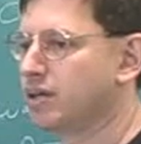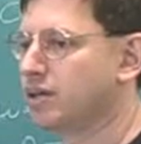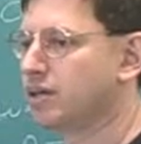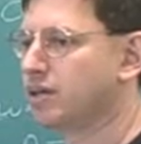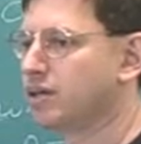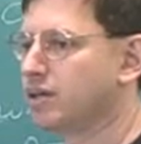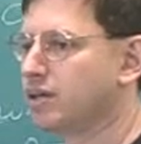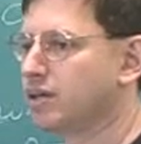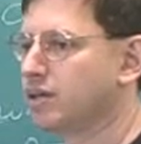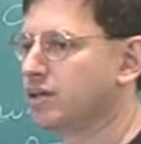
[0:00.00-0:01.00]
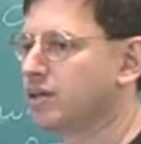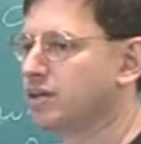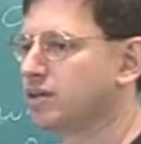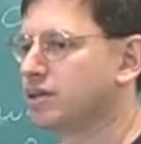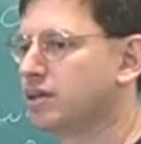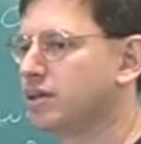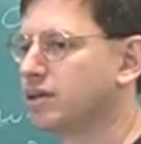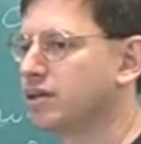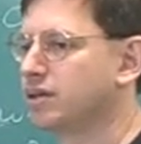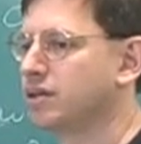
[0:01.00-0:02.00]

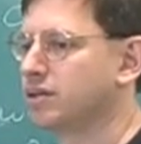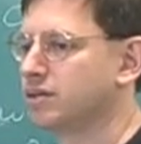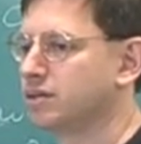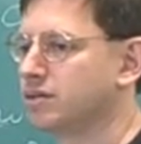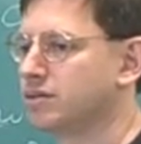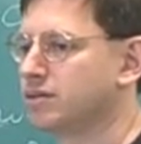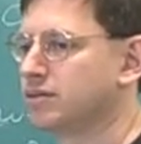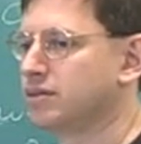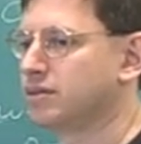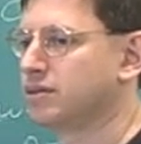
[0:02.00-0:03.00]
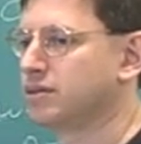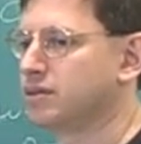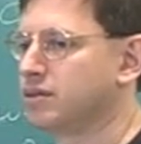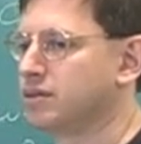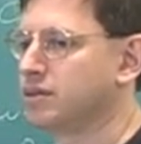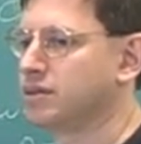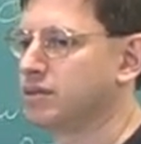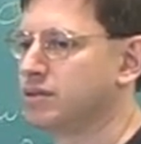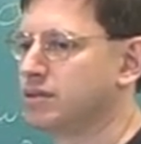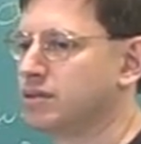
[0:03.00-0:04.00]

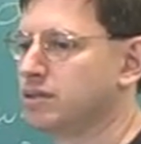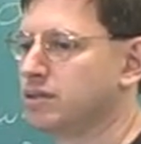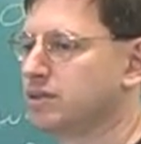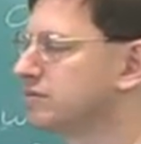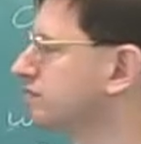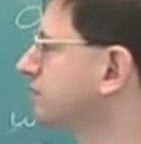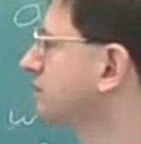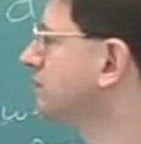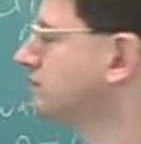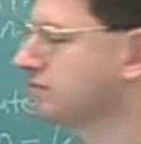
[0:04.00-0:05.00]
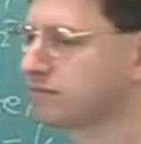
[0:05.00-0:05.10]
No one is speaking in this clip.